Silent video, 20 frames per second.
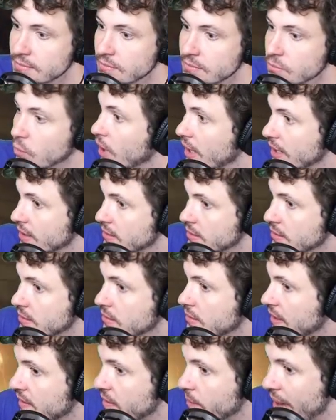What?
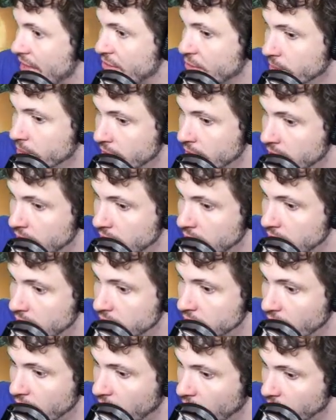In the bathroom? Yeah.
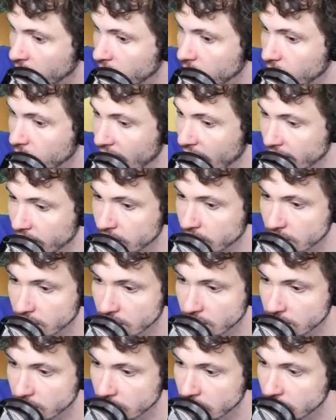No. Why?
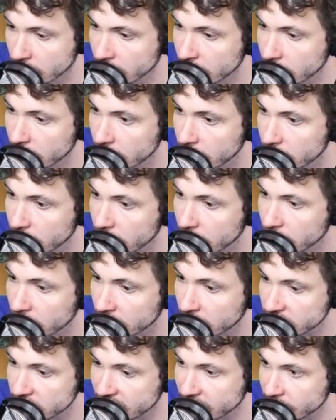Weird.
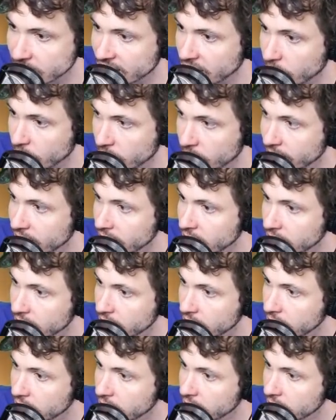Because it seems like there would have been?
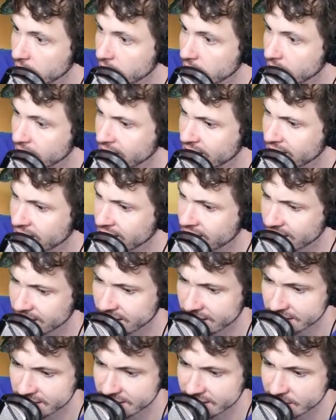Yeah.
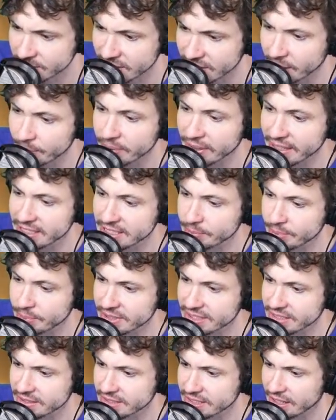Seems like a place to
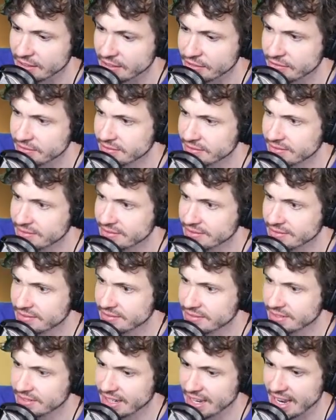put stuff.
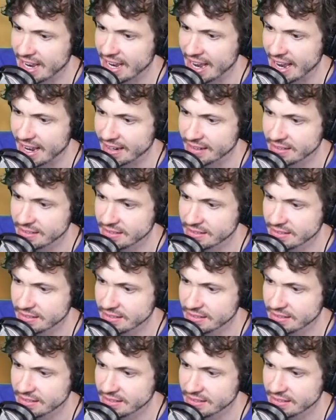I